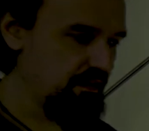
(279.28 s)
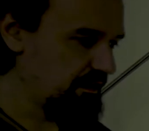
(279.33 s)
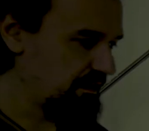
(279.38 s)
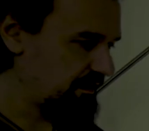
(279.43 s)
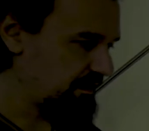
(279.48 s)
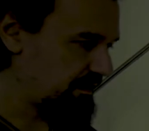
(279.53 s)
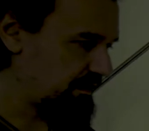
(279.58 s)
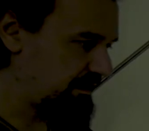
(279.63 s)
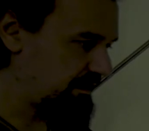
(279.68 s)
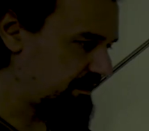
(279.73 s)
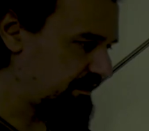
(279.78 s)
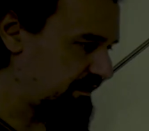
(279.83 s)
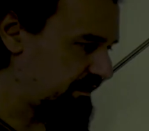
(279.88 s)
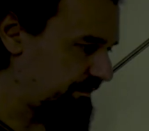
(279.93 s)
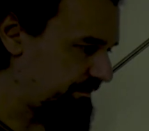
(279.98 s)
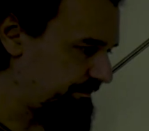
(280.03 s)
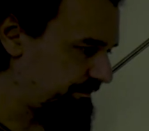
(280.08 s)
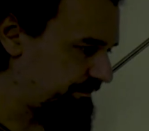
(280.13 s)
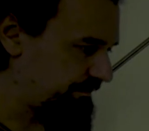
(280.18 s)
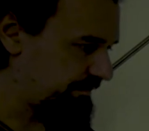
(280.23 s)

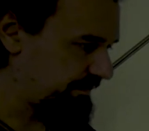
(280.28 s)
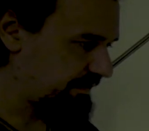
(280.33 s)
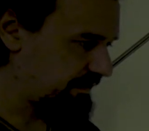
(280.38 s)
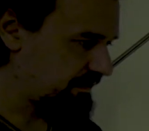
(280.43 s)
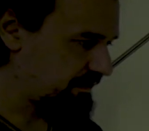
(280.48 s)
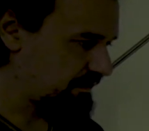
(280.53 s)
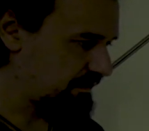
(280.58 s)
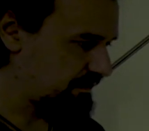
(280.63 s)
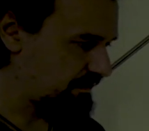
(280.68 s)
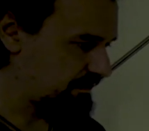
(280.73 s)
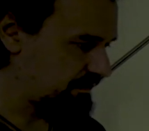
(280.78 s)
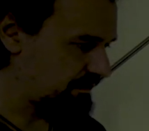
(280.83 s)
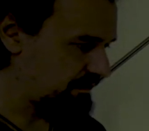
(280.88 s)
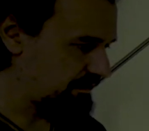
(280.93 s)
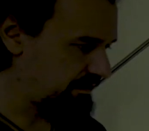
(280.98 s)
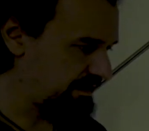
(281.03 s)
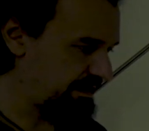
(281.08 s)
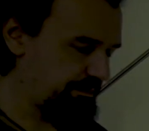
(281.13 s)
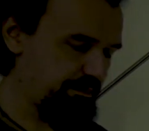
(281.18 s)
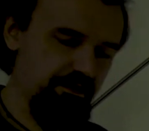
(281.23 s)
the
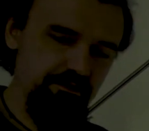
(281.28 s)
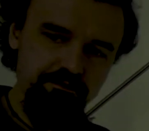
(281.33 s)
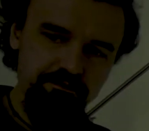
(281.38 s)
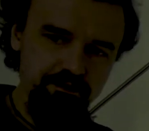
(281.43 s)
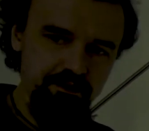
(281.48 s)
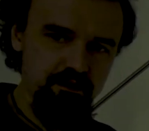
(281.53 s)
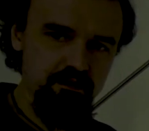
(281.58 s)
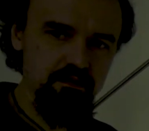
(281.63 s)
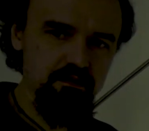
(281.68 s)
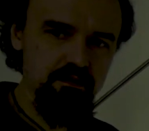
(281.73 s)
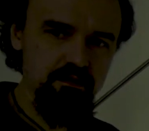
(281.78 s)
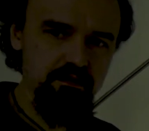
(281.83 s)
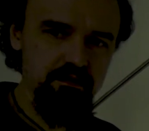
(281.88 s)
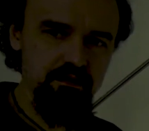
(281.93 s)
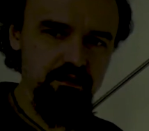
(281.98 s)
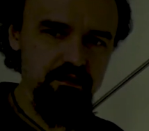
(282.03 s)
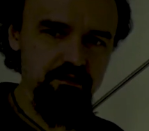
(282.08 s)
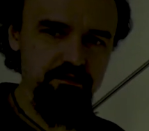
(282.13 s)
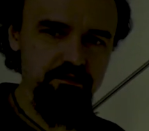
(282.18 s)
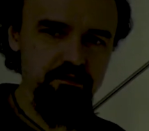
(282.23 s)
depth of field
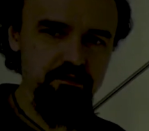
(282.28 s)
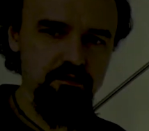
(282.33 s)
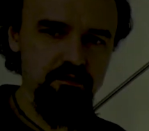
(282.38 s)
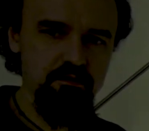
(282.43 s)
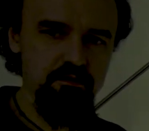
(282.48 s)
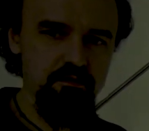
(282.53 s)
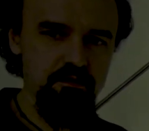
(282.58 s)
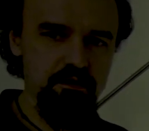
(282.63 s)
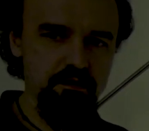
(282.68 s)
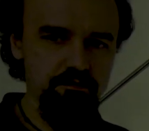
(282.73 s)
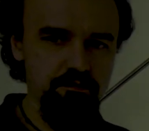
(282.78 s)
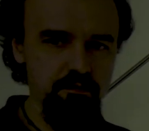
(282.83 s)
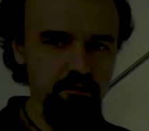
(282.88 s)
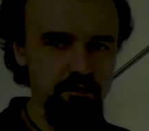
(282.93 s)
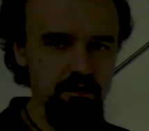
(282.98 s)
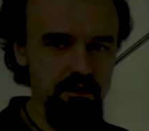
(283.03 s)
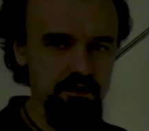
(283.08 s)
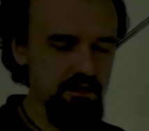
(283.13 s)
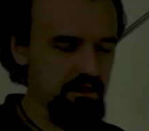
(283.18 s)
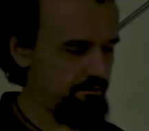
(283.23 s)
in the photo, the
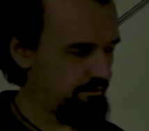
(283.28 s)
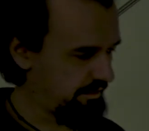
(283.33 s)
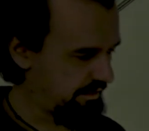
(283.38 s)
focus.